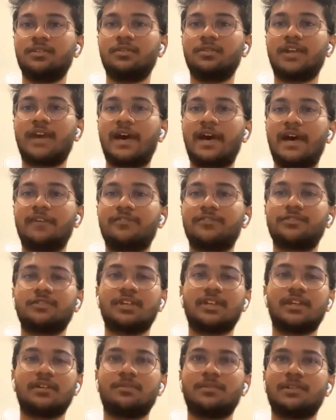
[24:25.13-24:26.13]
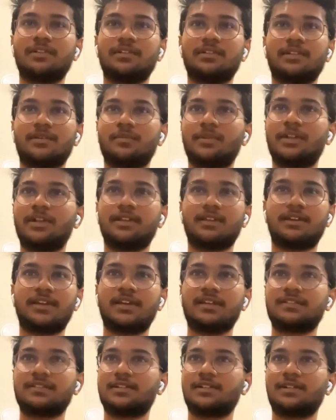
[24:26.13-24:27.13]
You'd have to enable some
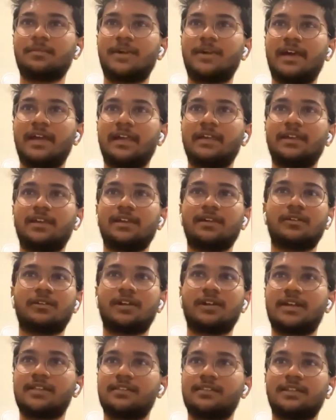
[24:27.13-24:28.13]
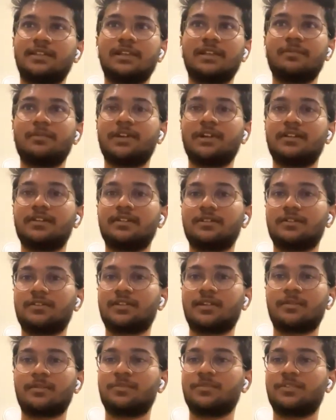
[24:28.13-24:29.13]
international banking or other limits or
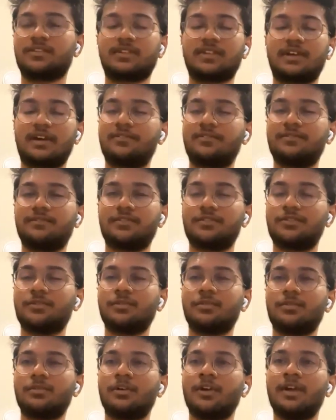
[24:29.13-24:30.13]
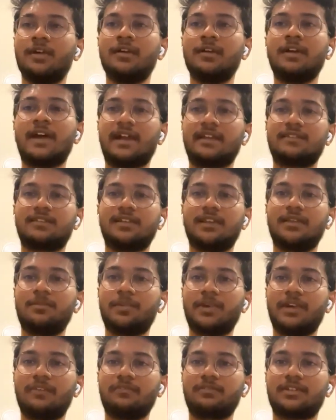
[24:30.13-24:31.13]
some stuff to actually
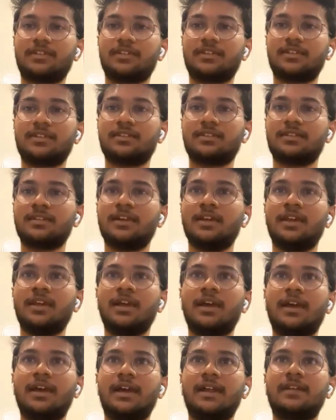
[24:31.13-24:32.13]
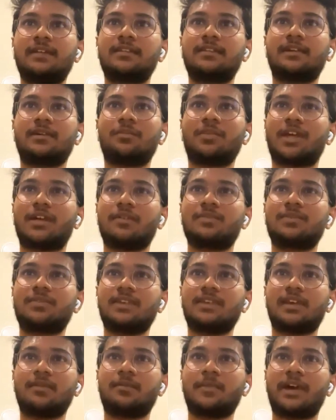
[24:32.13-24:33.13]
pay for this. And sometimes
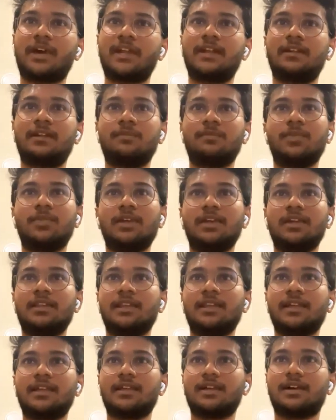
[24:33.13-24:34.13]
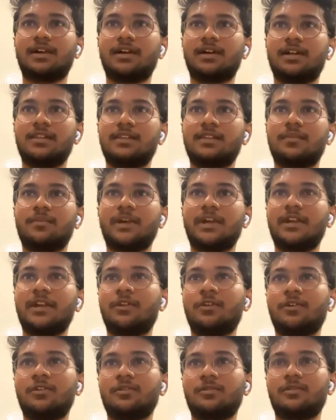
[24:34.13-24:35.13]
there might
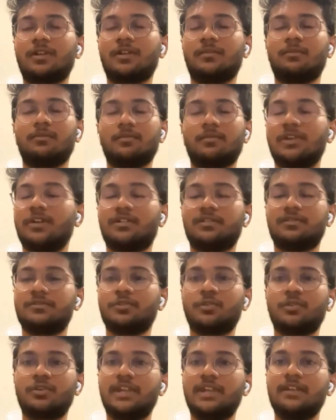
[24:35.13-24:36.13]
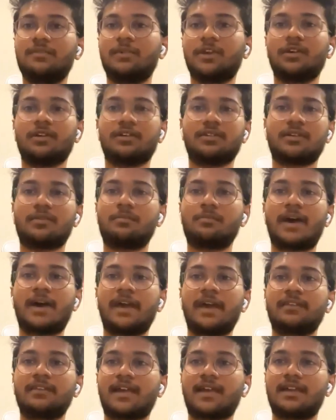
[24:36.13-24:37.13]
not be of no need because some
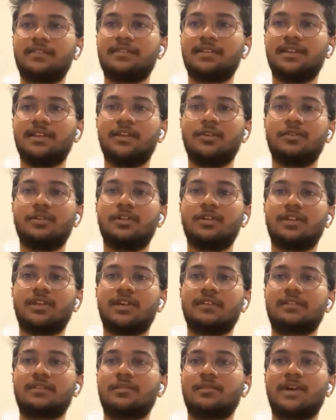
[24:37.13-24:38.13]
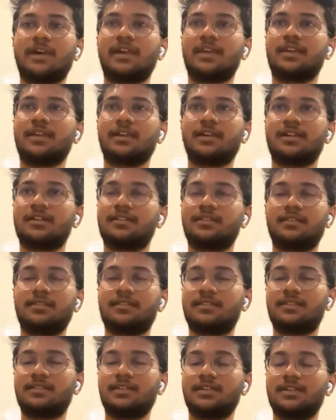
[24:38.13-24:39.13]
banks actually do international banking.
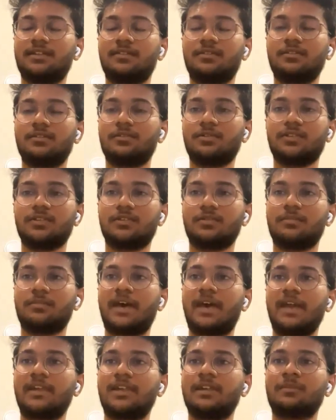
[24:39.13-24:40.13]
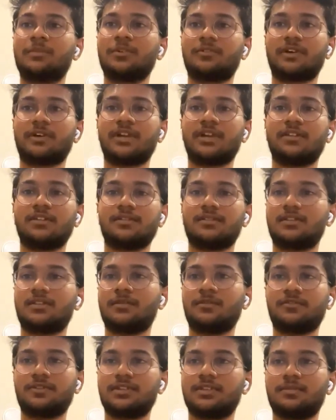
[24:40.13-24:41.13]
It's the issue with your banking
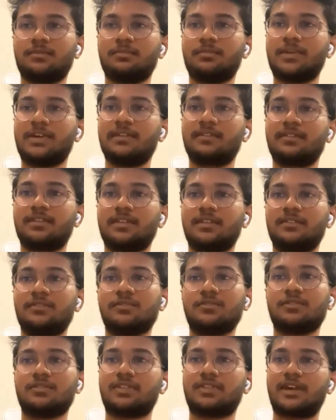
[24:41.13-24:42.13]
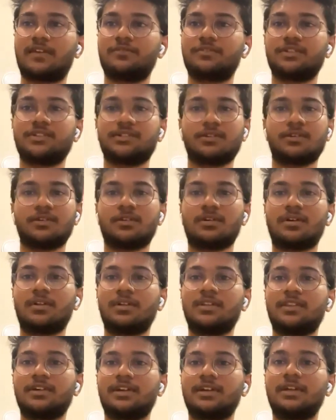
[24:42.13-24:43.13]
provider. For the best case, you just have to turn
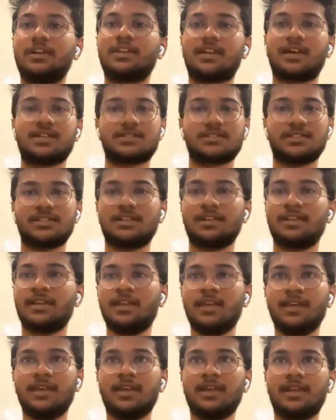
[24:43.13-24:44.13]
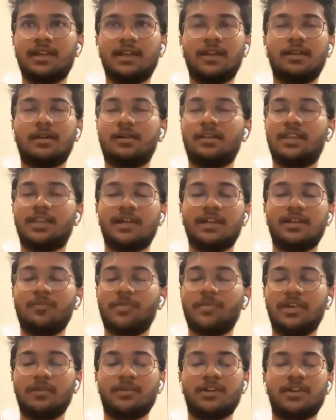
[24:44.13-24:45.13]
all the international and
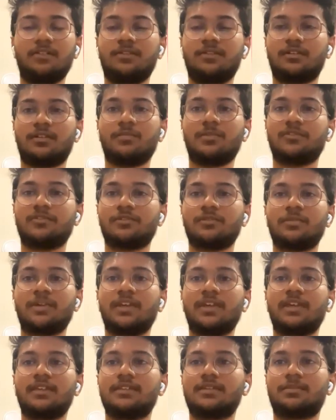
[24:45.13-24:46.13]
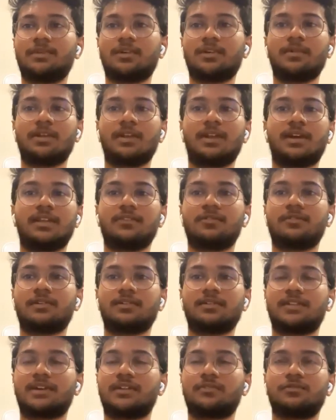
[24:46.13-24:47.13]
online payments on before making the payment.
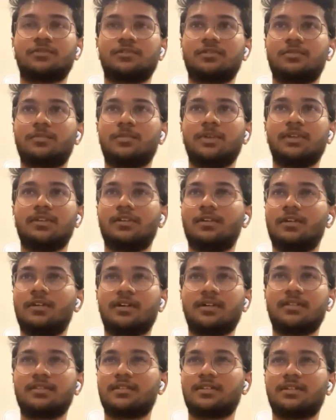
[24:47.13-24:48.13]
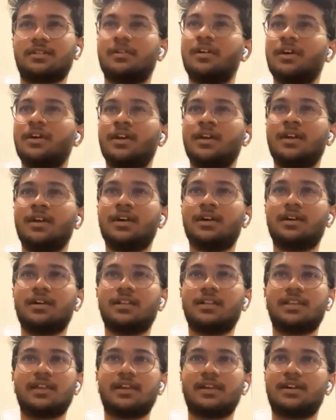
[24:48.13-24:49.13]
Otherwise, that would be cause a
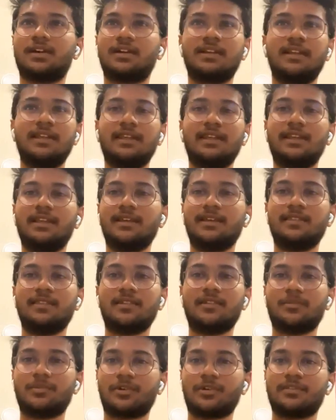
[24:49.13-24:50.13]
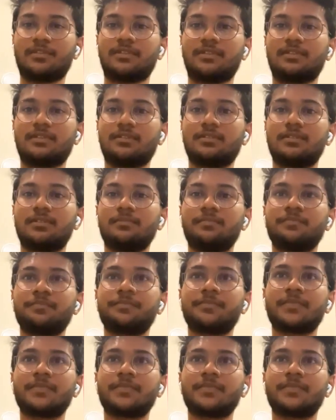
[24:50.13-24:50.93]
delay in the process.